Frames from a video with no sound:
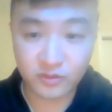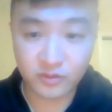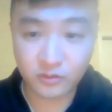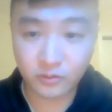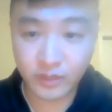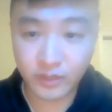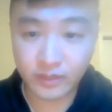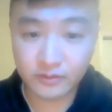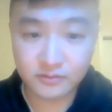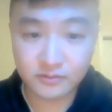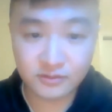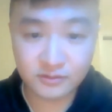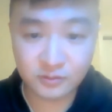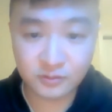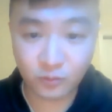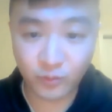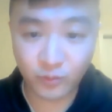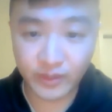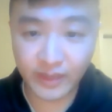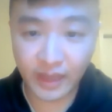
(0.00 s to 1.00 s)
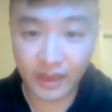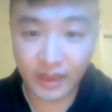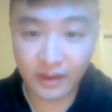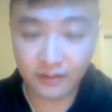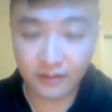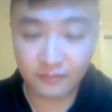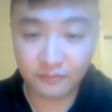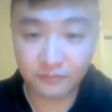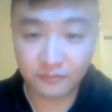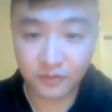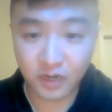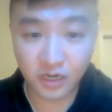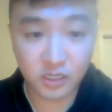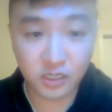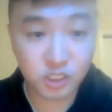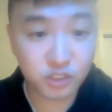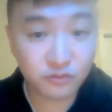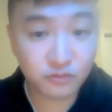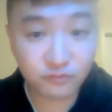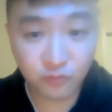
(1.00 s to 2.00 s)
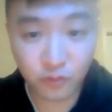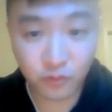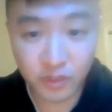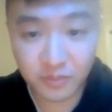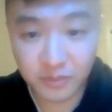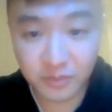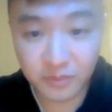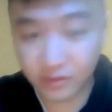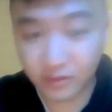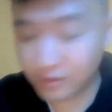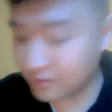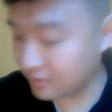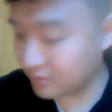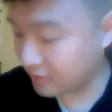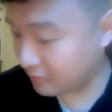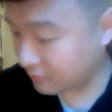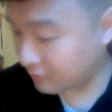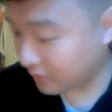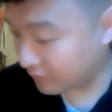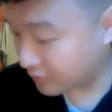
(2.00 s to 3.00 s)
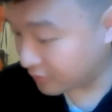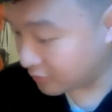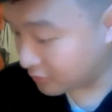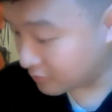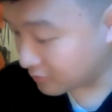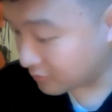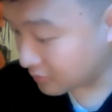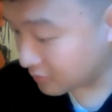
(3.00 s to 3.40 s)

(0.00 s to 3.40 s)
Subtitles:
with crayons, we have 140 million in revenue.